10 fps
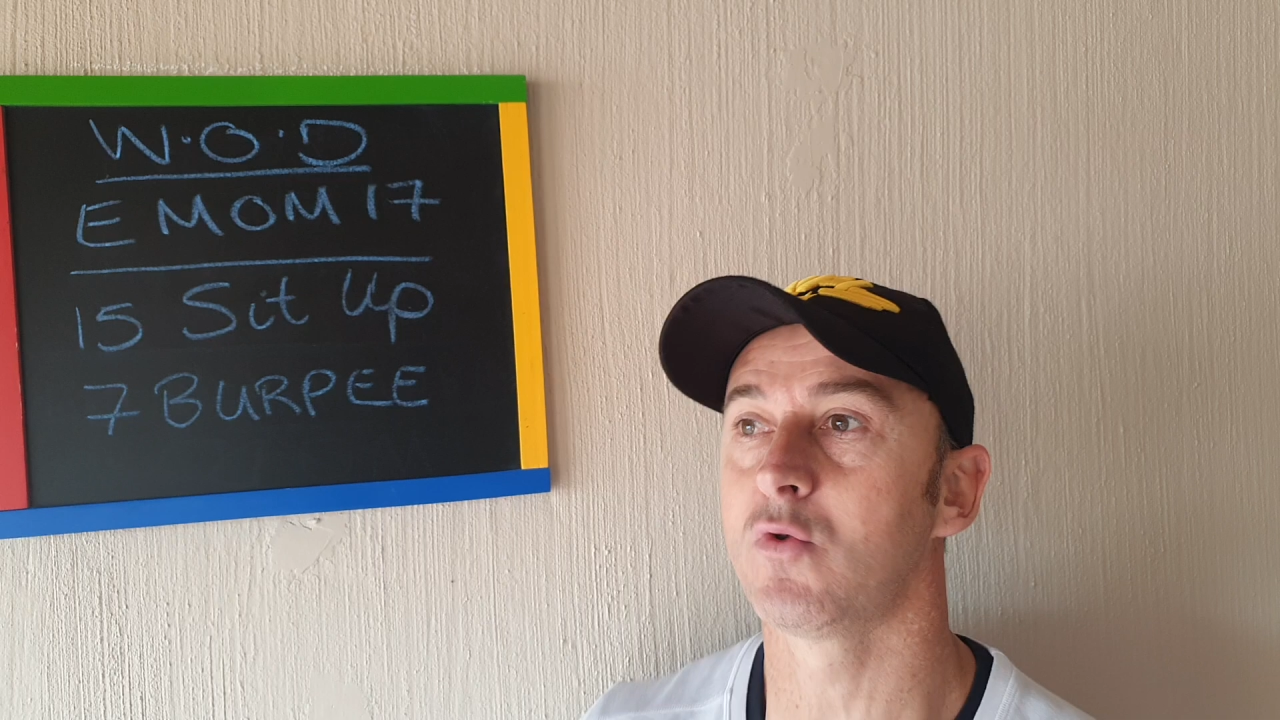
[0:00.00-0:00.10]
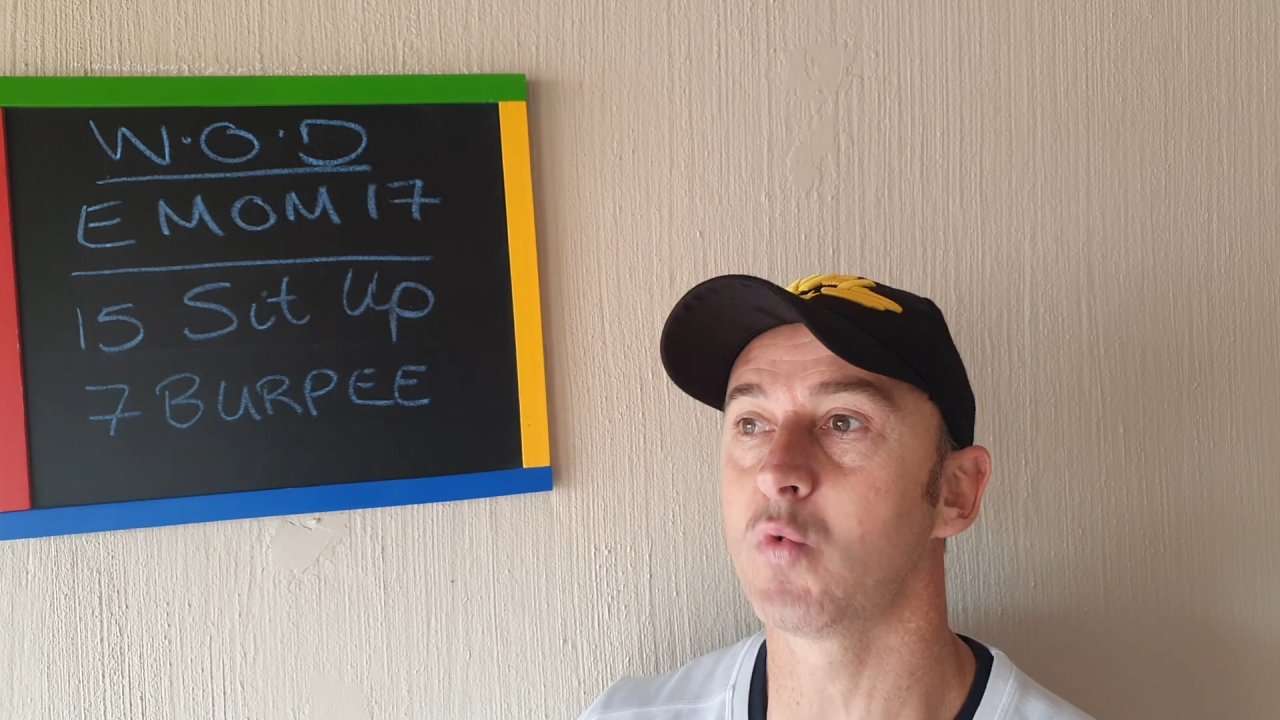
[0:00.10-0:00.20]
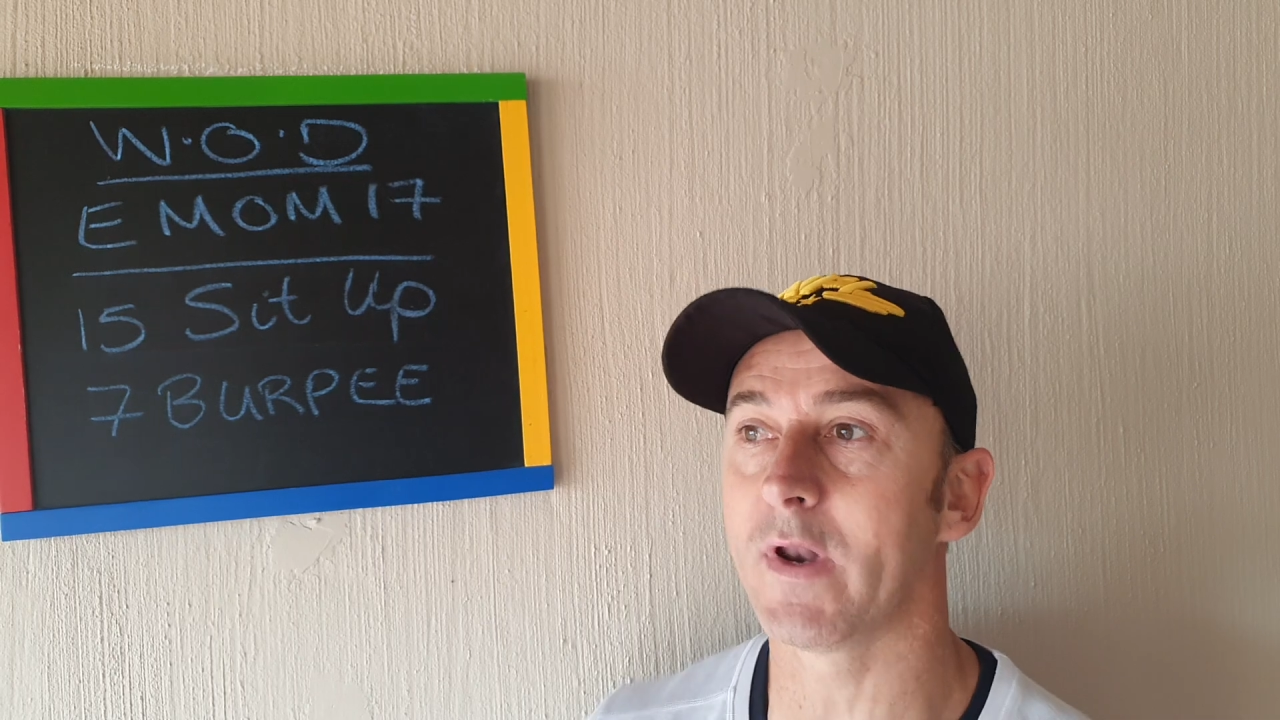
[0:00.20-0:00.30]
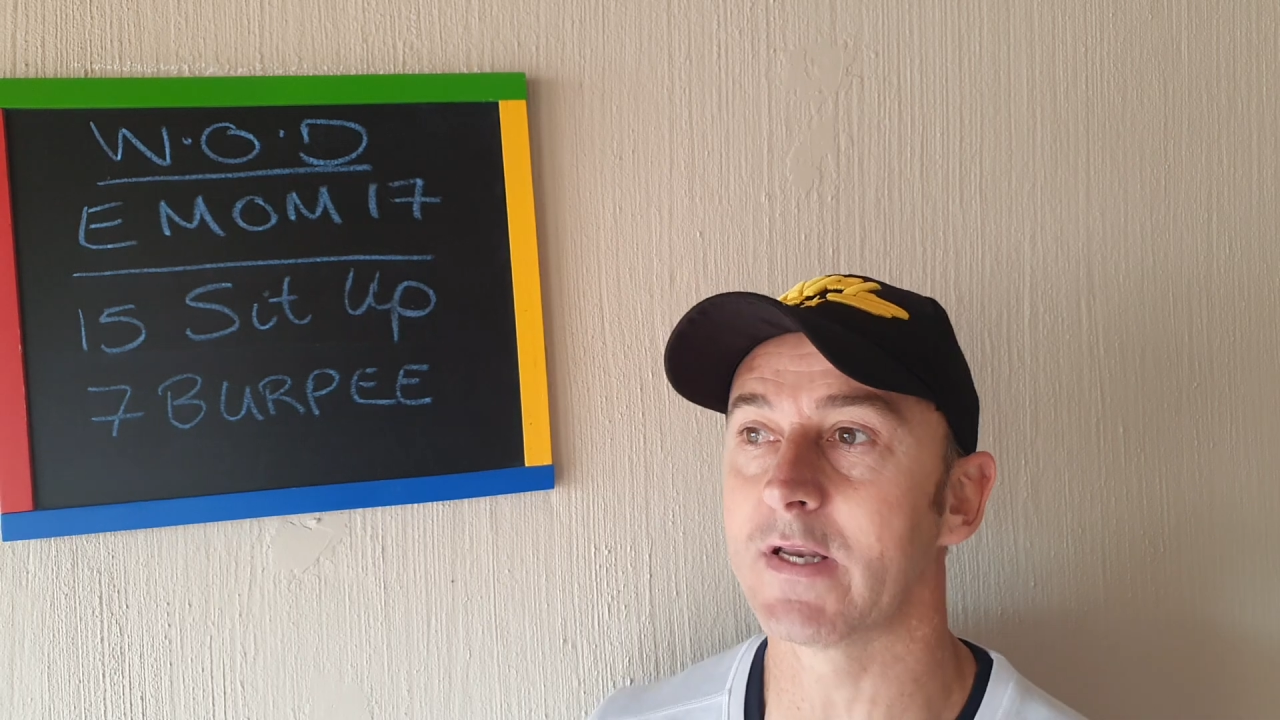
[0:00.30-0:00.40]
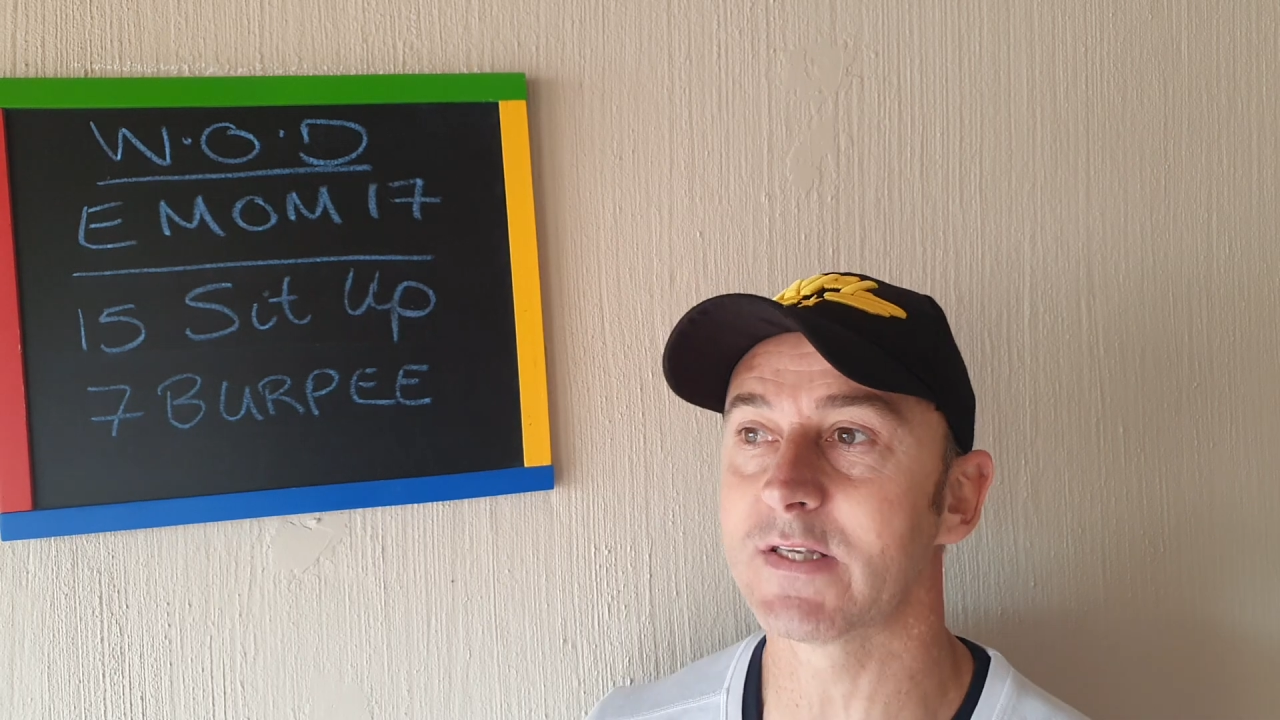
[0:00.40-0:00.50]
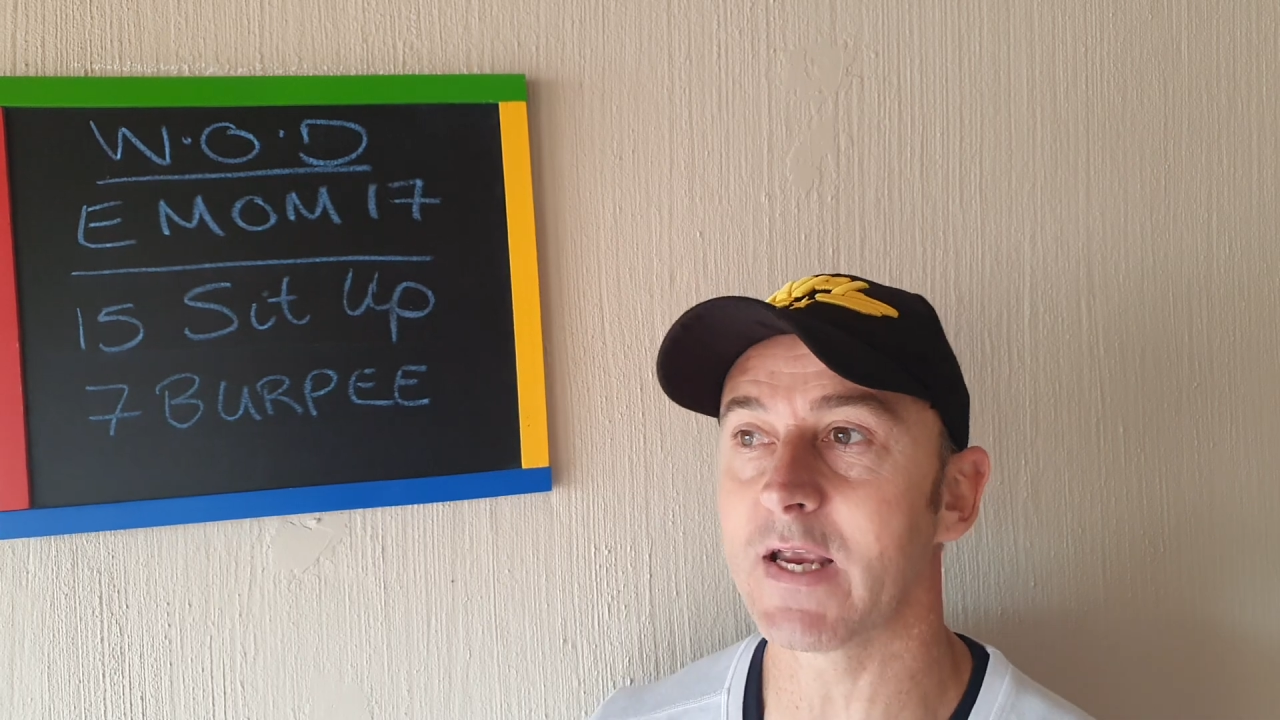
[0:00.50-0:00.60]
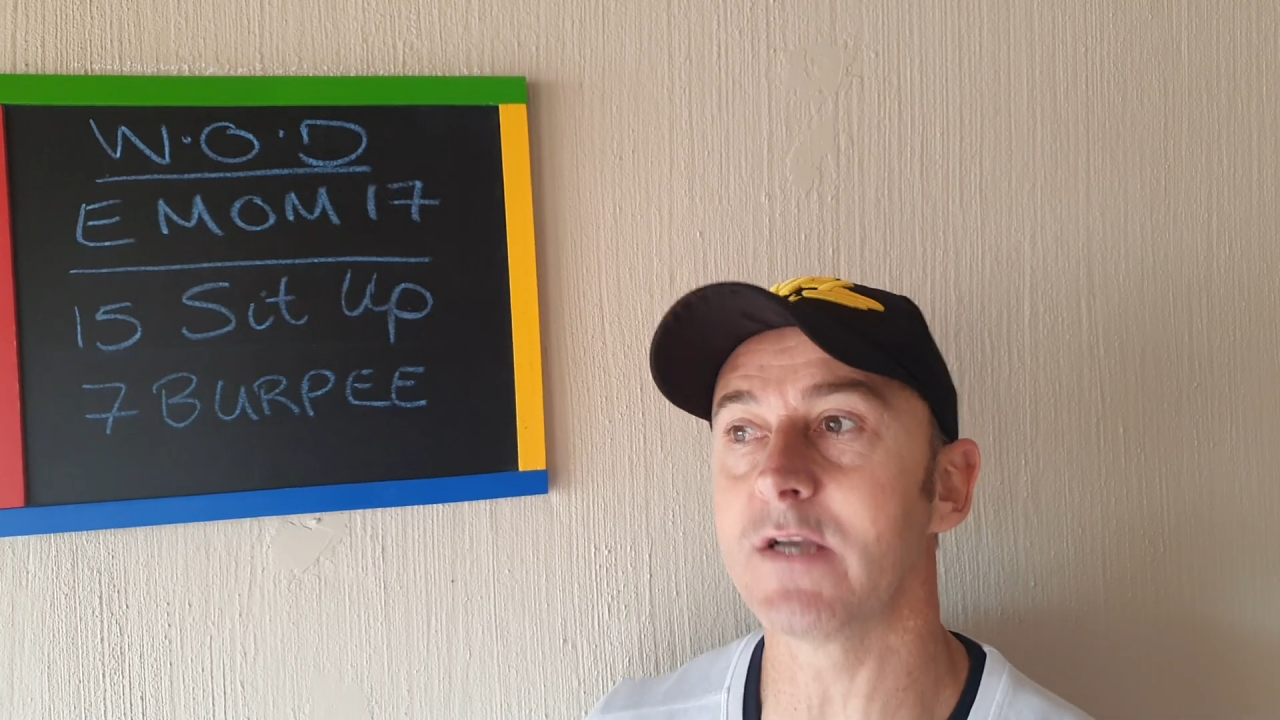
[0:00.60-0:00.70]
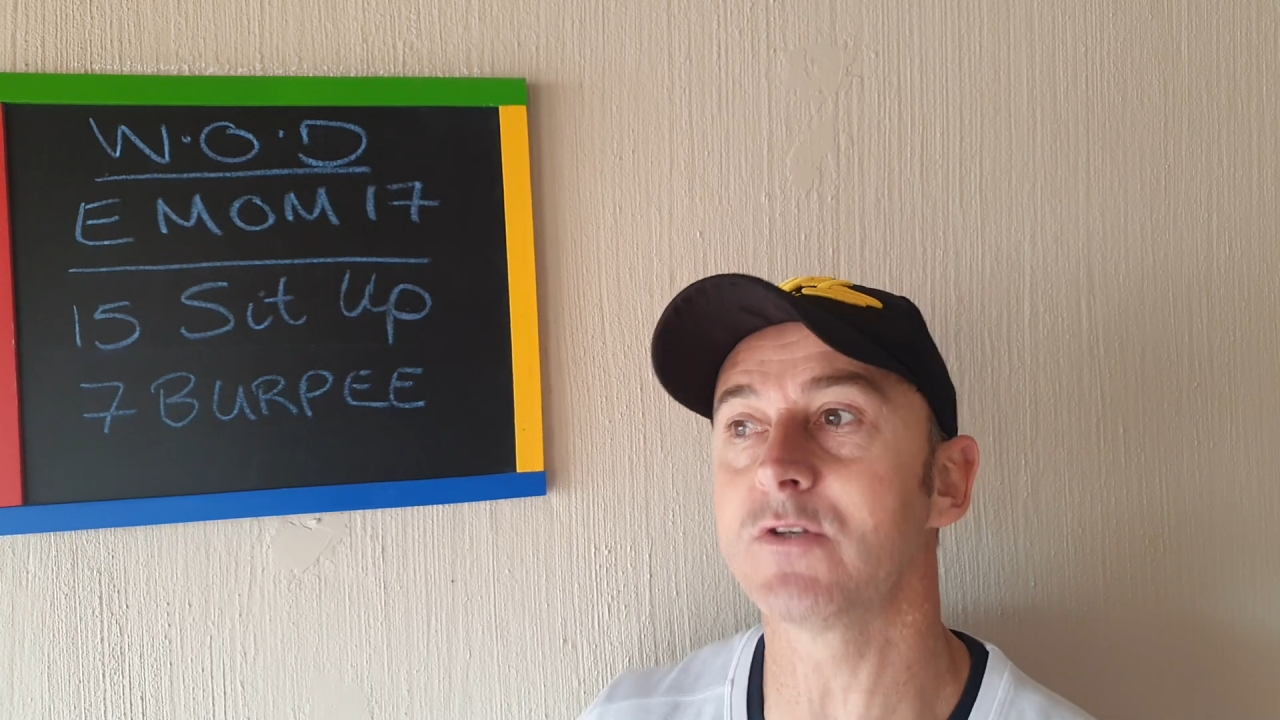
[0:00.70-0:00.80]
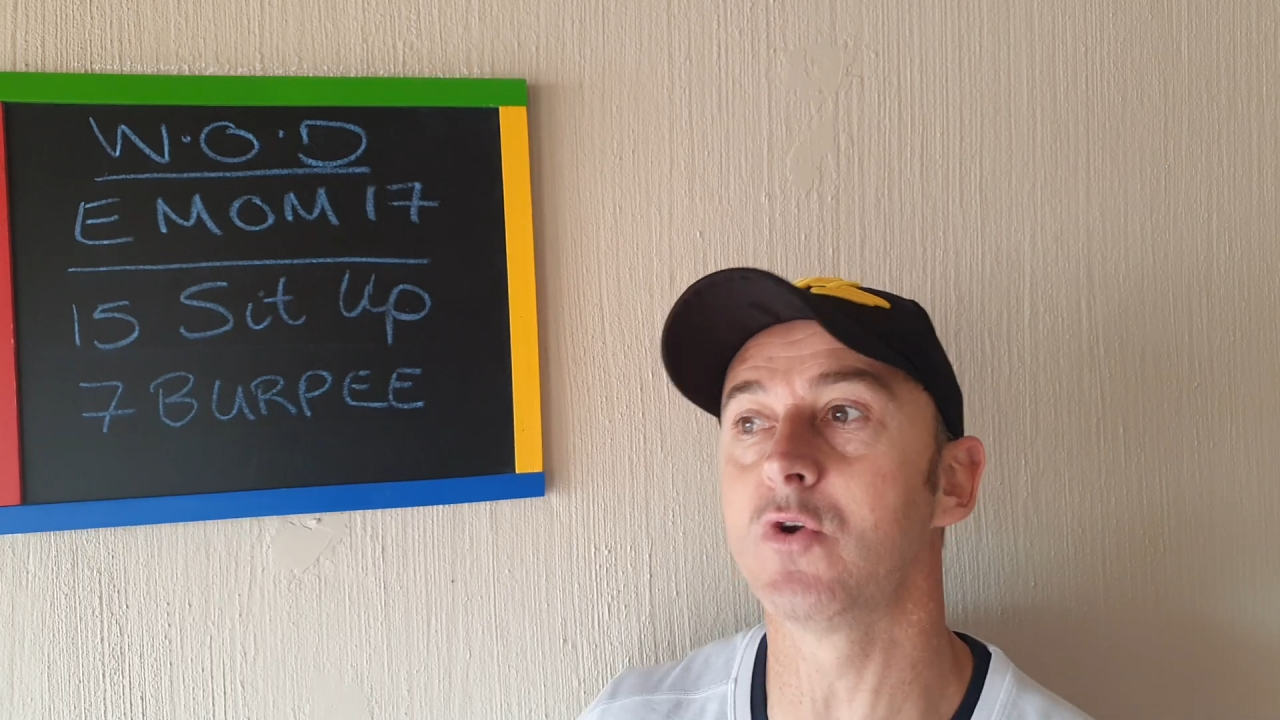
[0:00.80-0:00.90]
20 seconds,